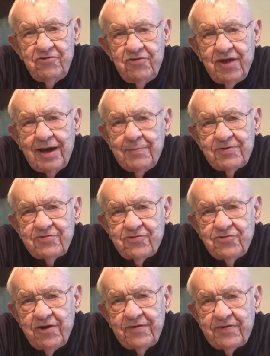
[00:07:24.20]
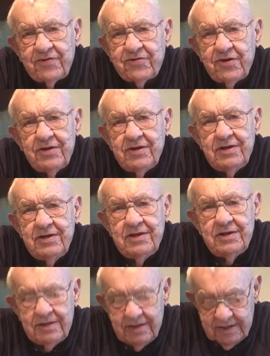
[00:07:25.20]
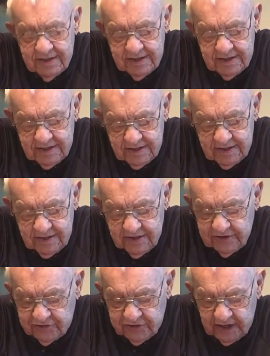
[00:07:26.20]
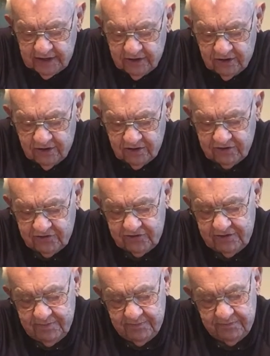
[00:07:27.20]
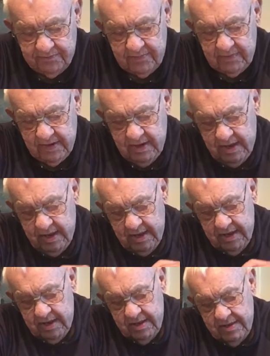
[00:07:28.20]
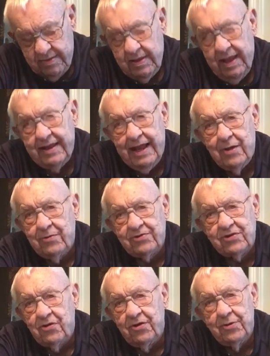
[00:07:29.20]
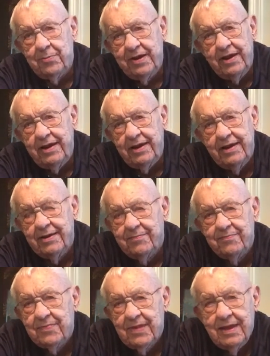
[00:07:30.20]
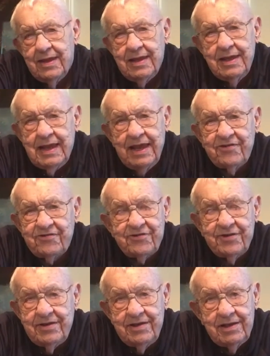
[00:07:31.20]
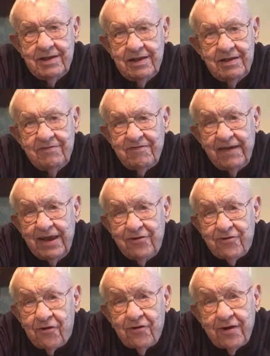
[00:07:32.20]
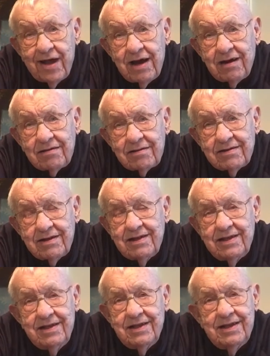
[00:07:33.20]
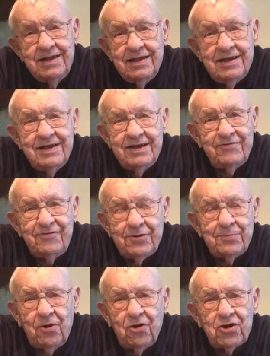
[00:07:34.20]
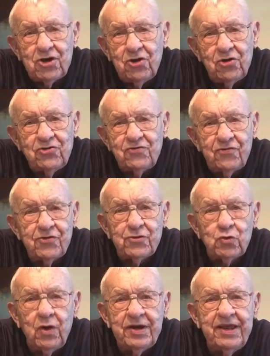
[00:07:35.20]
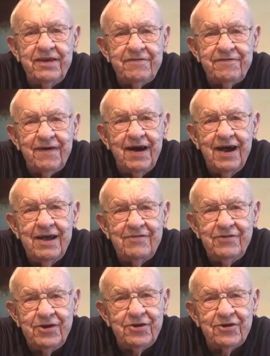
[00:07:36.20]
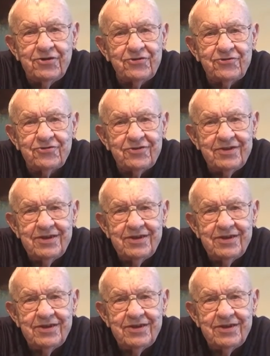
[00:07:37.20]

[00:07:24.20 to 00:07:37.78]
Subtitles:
Thomas Jefferson, the Jayhawks. And I was going to be, as fate turned out, a football coach for 25 years